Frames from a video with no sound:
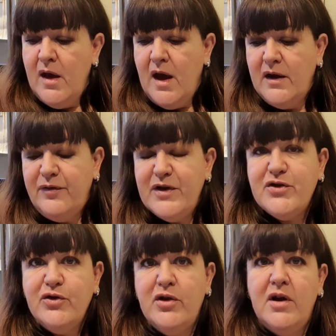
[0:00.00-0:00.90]

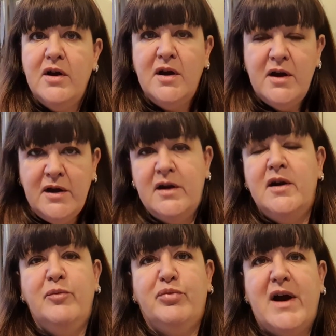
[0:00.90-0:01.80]
official
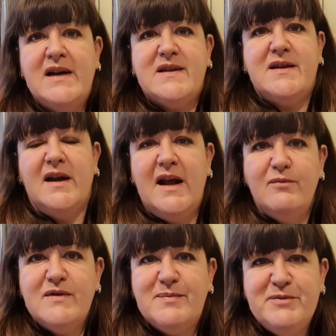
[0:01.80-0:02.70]
press
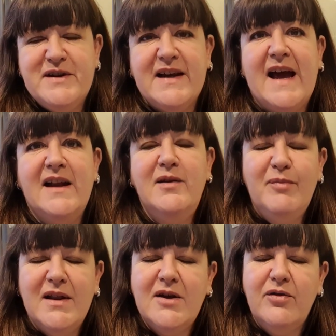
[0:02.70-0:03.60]
announcement again
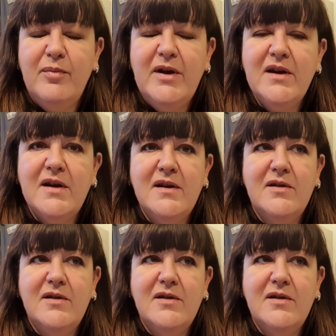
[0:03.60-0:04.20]
by the government.